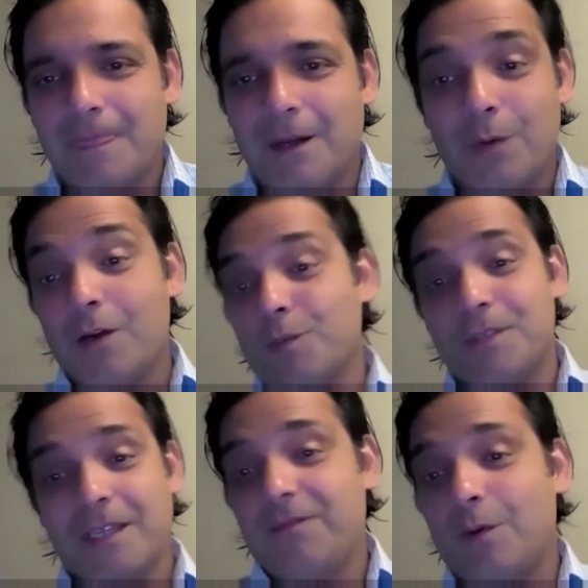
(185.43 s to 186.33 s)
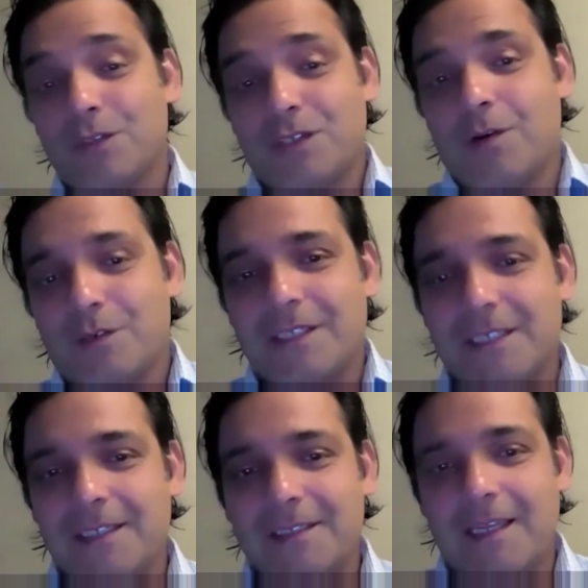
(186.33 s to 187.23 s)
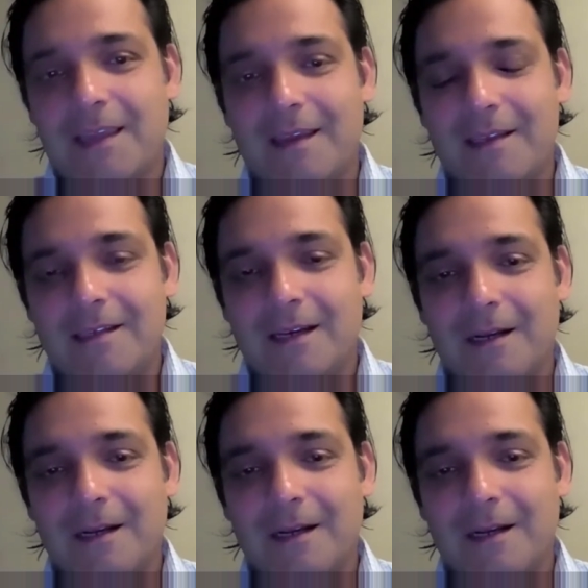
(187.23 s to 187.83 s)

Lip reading: We're 100% focused on heart disease. And,